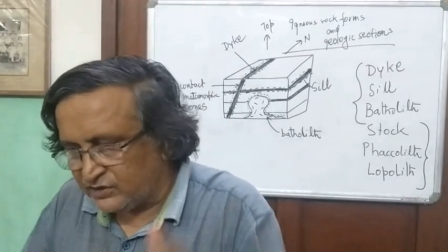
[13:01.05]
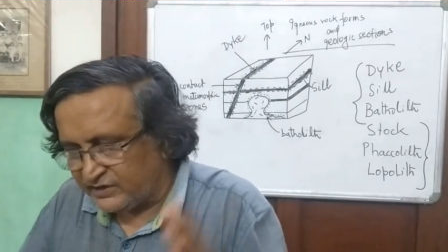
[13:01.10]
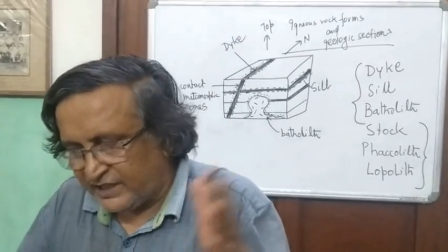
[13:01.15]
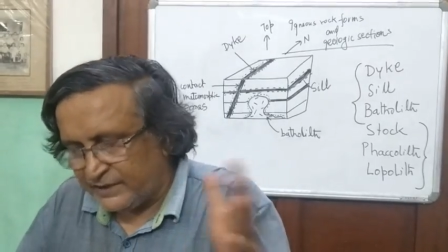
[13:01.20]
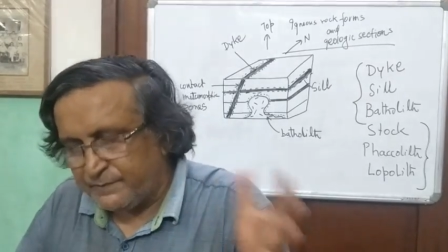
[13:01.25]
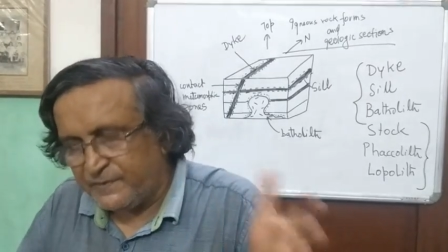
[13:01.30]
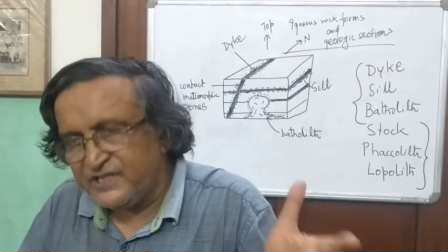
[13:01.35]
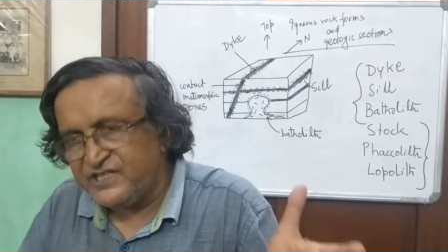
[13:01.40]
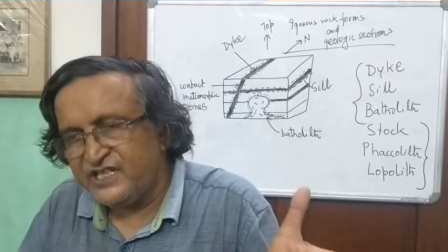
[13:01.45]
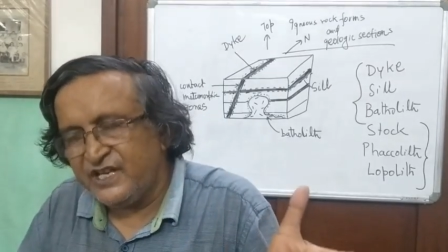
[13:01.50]

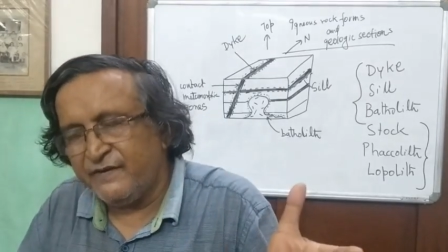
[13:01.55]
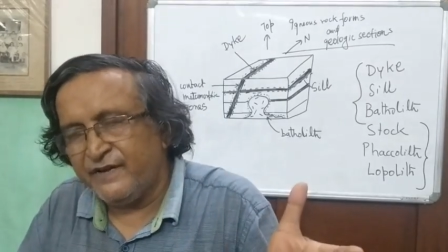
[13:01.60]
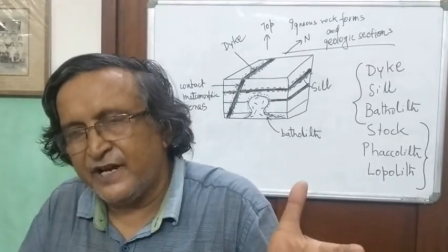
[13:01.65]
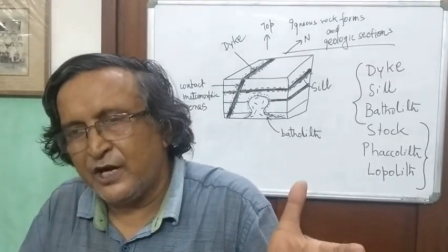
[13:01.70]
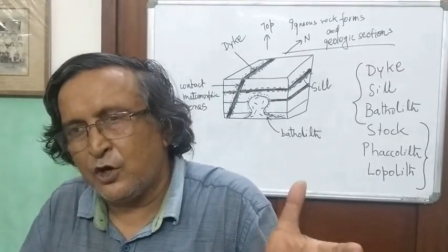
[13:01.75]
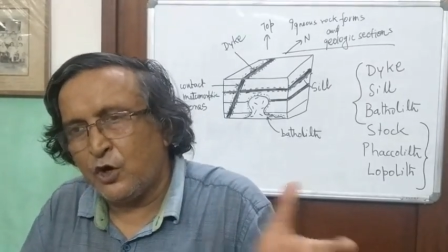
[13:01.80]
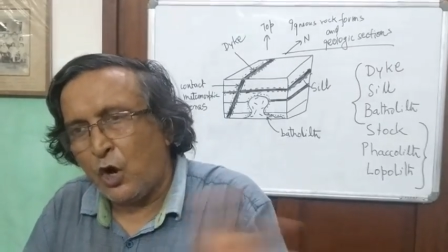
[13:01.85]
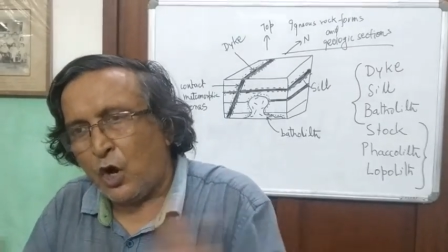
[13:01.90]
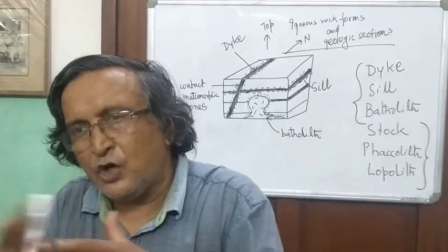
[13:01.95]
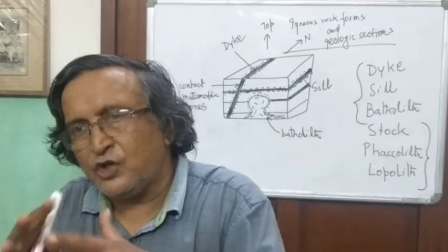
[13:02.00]
that means there
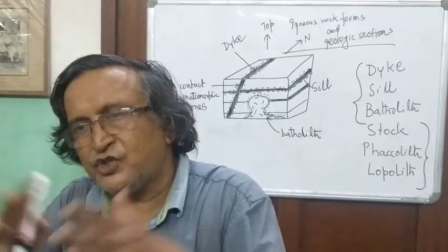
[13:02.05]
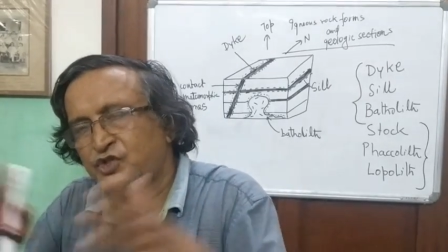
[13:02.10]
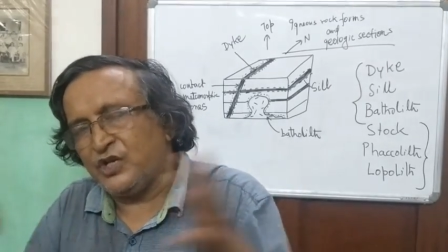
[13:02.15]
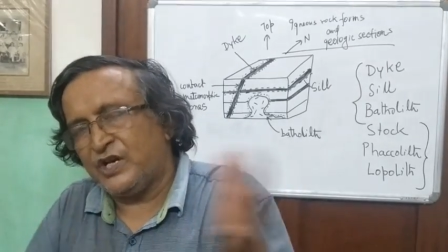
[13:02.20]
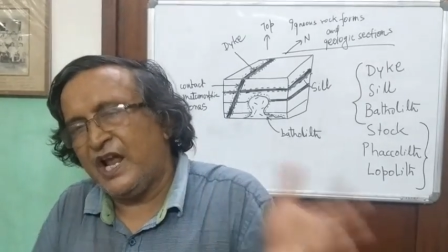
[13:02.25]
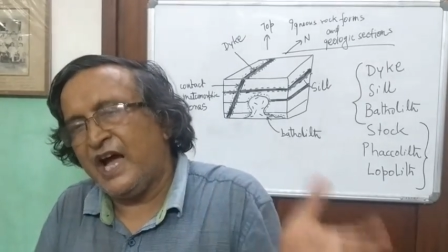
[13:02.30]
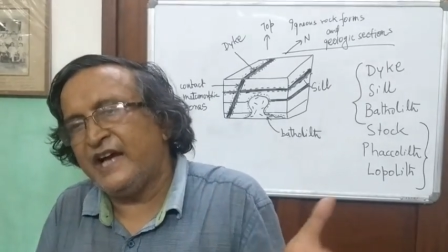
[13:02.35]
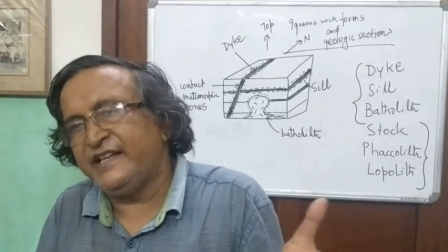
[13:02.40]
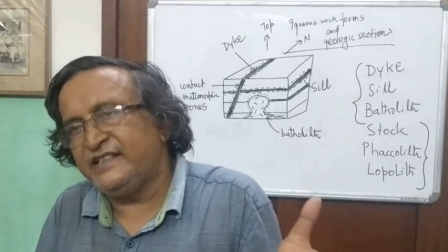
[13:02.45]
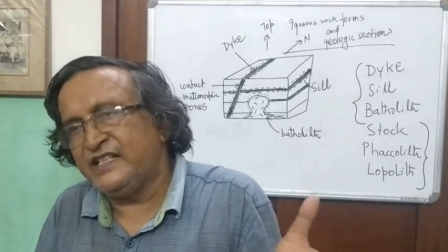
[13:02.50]
were rocks on
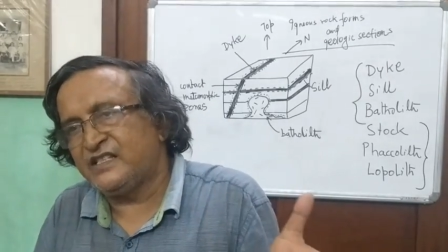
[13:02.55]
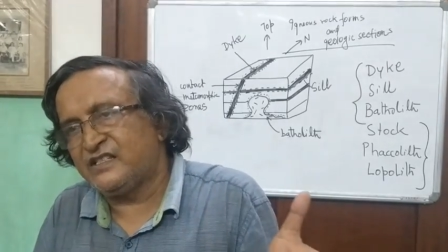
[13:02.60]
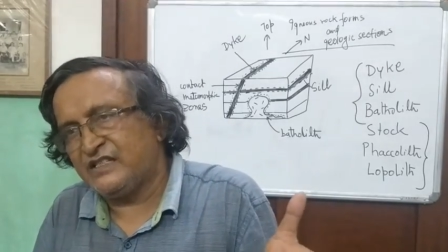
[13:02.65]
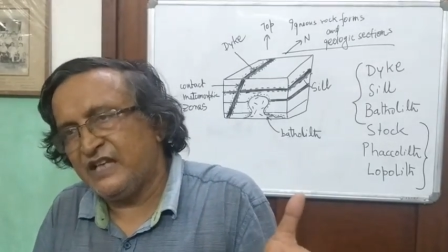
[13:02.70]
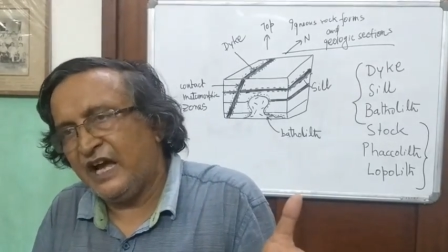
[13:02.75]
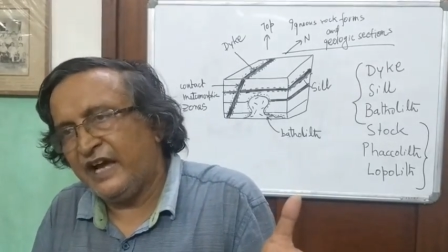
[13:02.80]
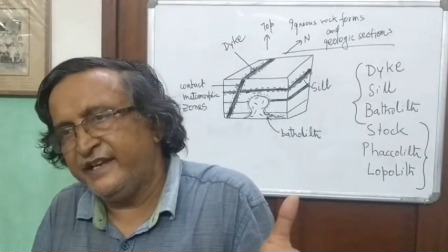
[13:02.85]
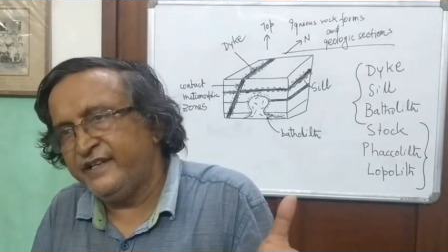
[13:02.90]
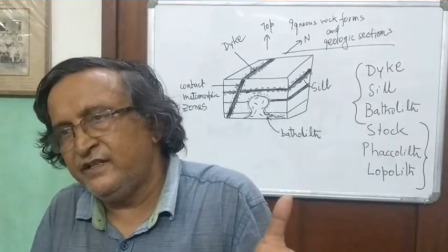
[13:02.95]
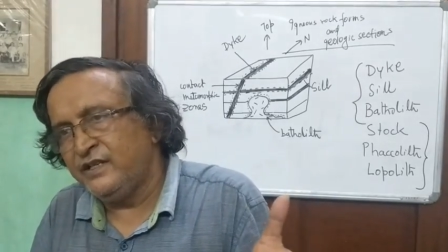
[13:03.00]
either
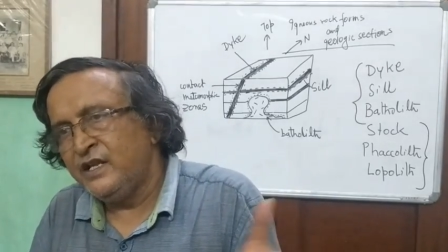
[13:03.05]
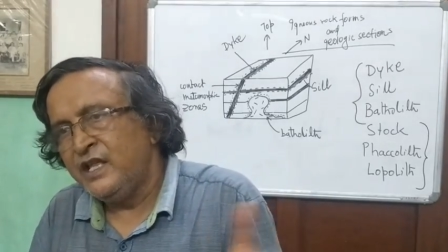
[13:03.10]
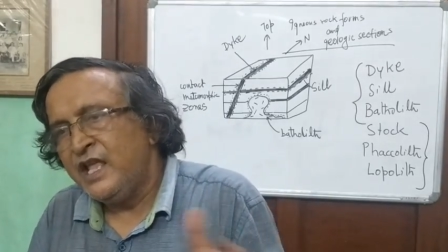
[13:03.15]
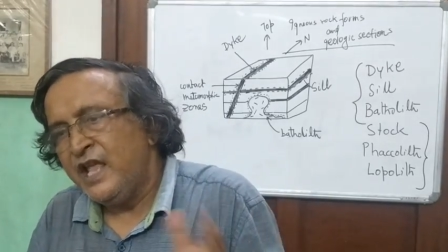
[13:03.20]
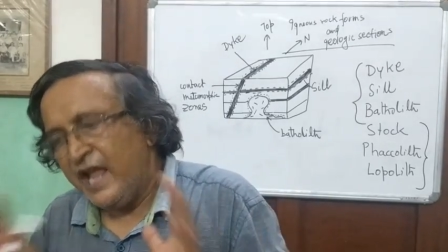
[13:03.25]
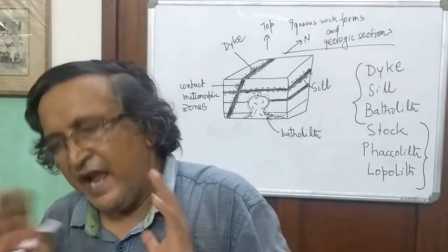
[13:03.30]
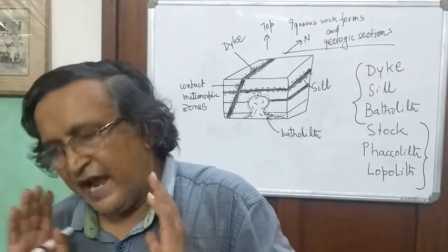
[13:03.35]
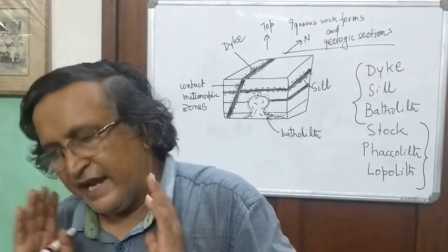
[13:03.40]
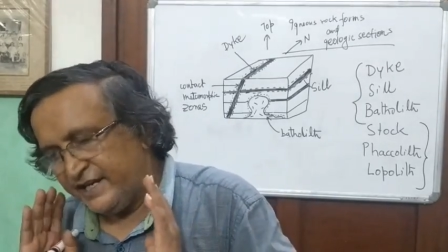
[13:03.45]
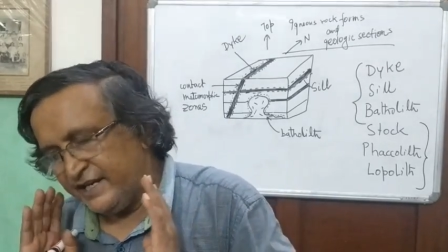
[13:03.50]
side
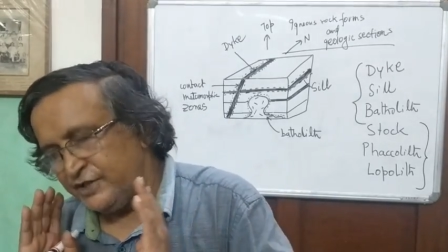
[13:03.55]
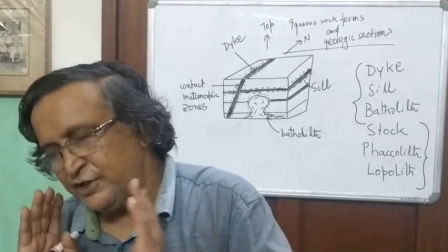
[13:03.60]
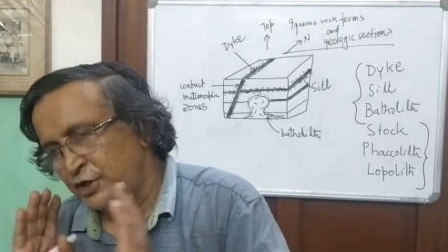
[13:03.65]
and it